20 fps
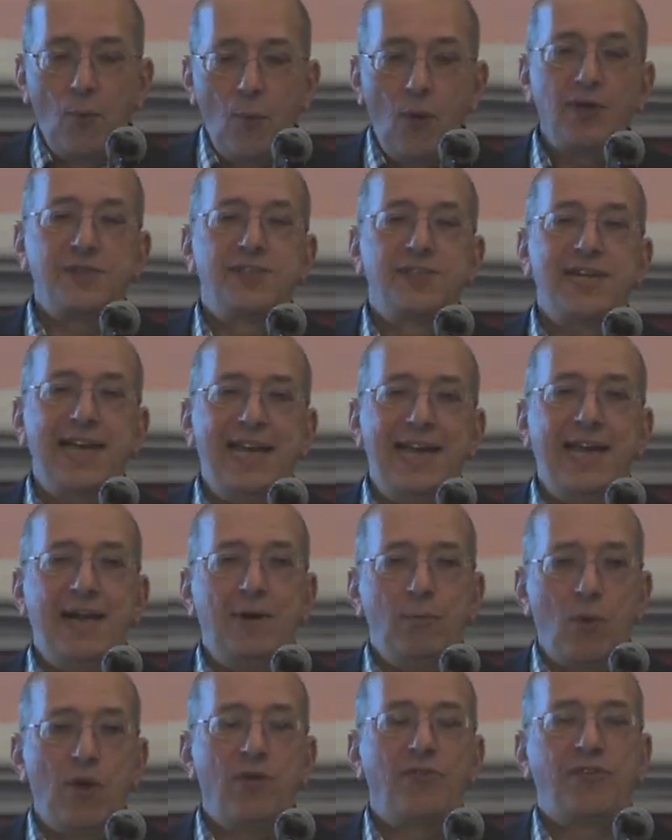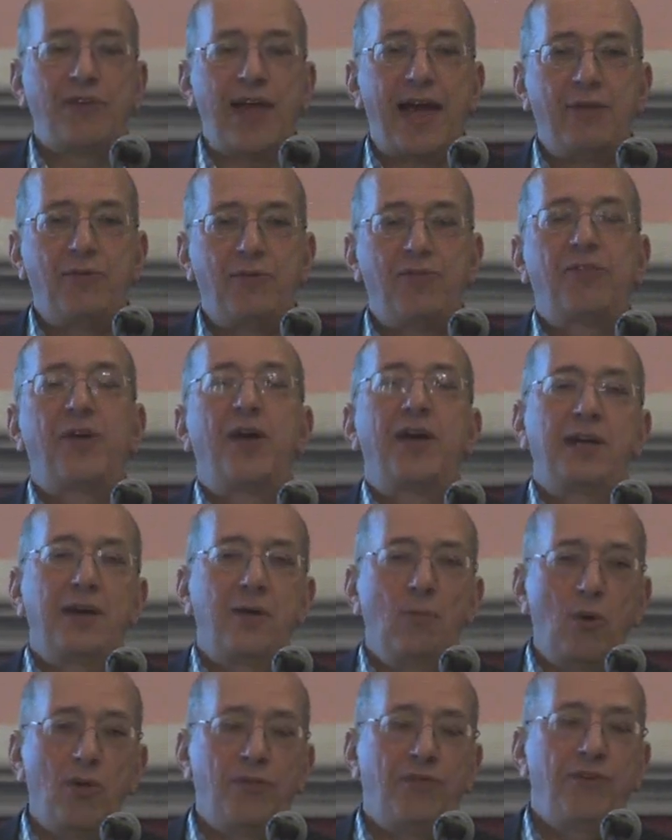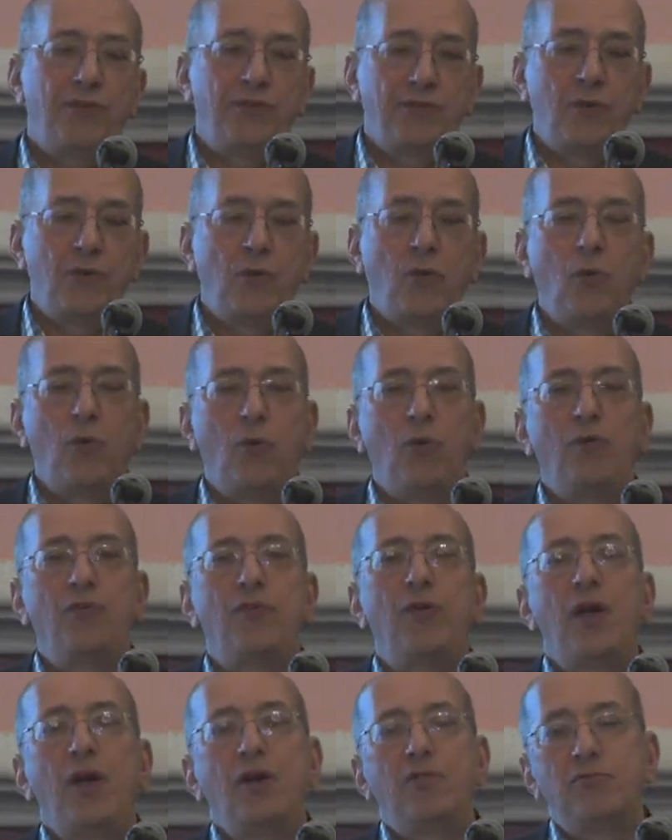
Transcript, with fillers: What's in it? What's outside it? What's its cause?